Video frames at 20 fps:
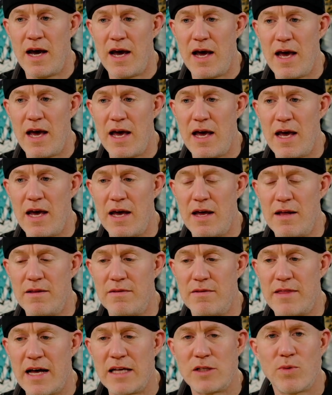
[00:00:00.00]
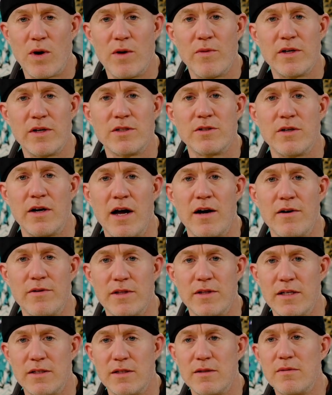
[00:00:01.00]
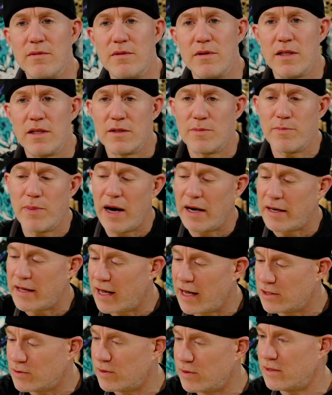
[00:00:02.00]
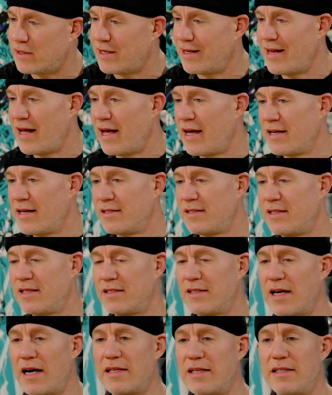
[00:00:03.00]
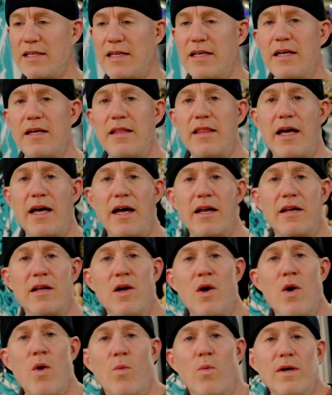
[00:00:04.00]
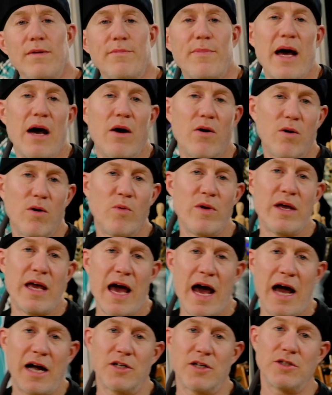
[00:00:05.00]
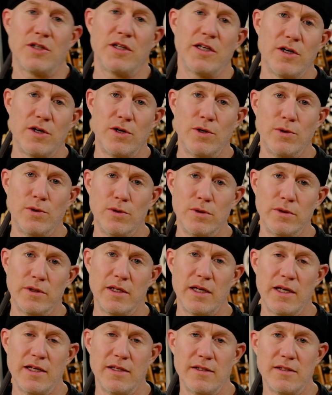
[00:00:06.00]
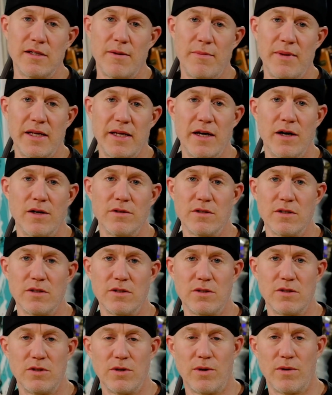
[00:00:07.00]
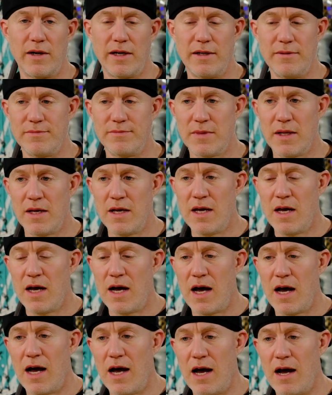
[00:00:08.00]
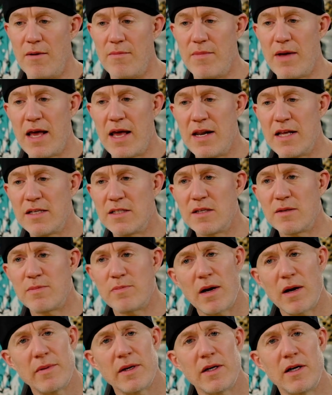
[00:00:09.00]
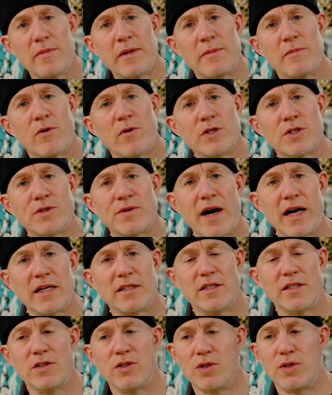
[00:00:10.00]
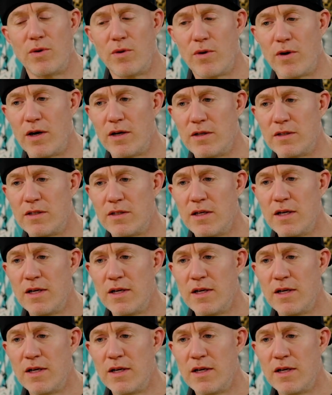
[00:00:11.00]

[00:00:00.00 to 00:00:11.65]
And that's where I want to start out this podcast with today, is this idea that what power we actually hold in somebody else's story. And this is probably going to be more directed towards